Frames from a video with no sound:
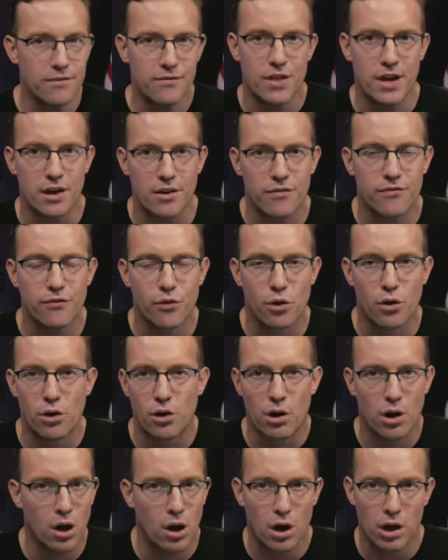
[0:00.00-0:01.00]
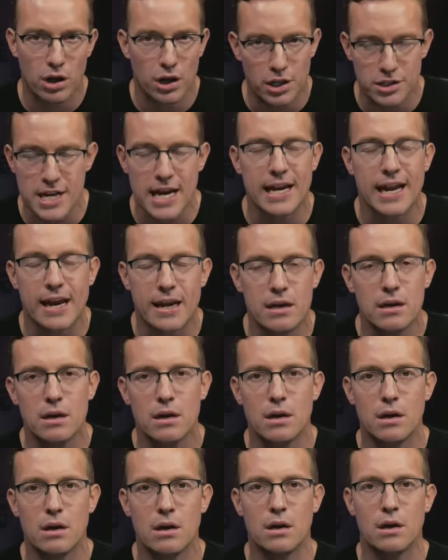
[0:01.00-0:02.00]
lived there for a decade.
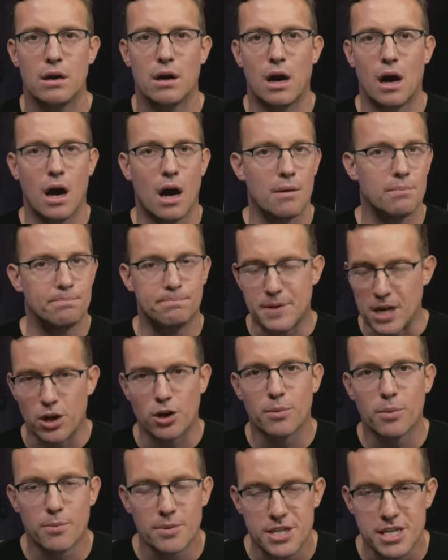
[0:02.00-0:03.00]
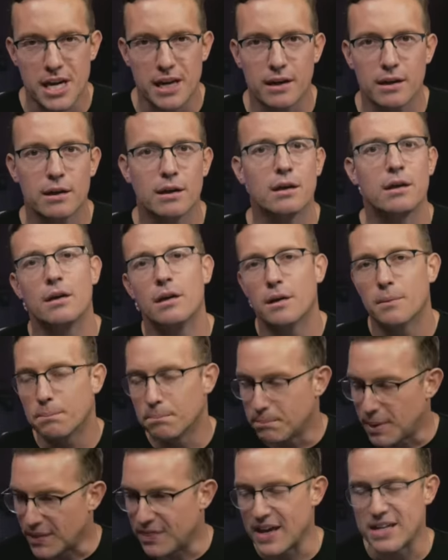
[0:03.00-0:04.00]
Terrible mistake.
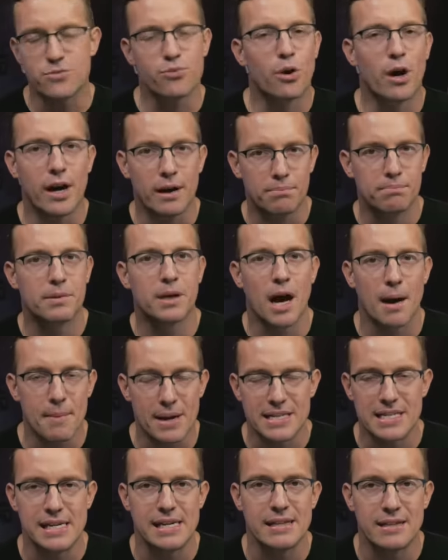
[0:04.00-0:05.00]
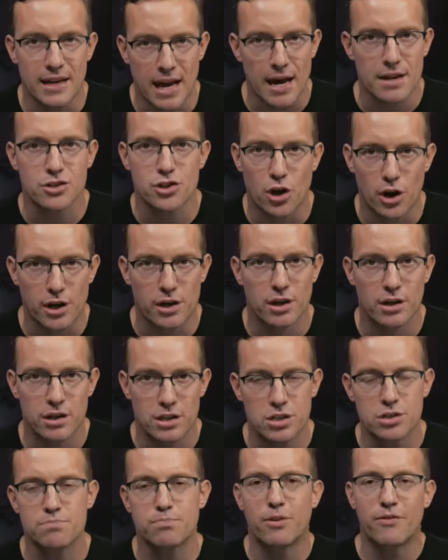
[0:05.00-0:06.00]
But that's where I cut my teeth and got started
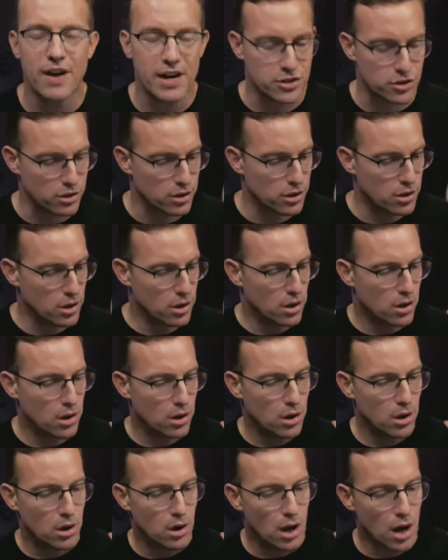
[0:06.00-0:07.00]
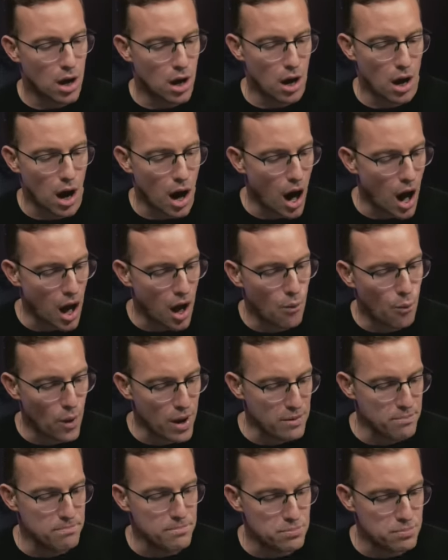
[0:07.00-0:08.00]
in this profession.
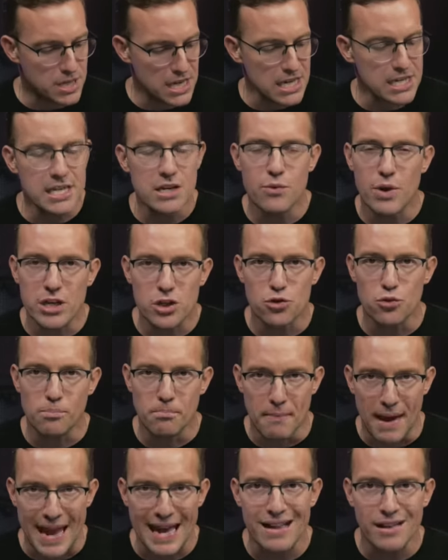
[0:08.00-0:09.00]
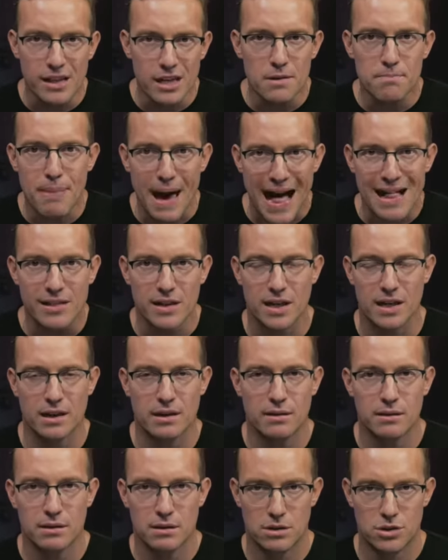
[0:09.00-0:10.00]
When D.C. went to mail-in
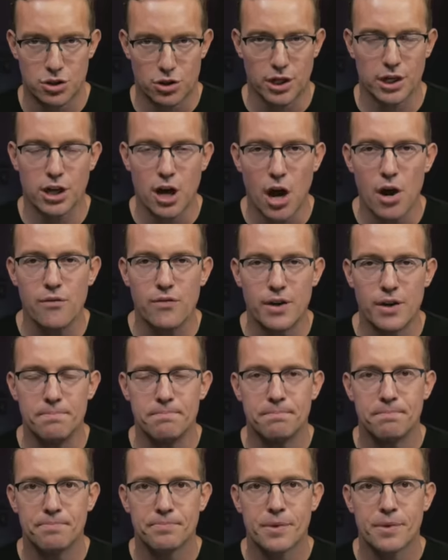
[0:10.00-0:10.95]
balloting during COVID,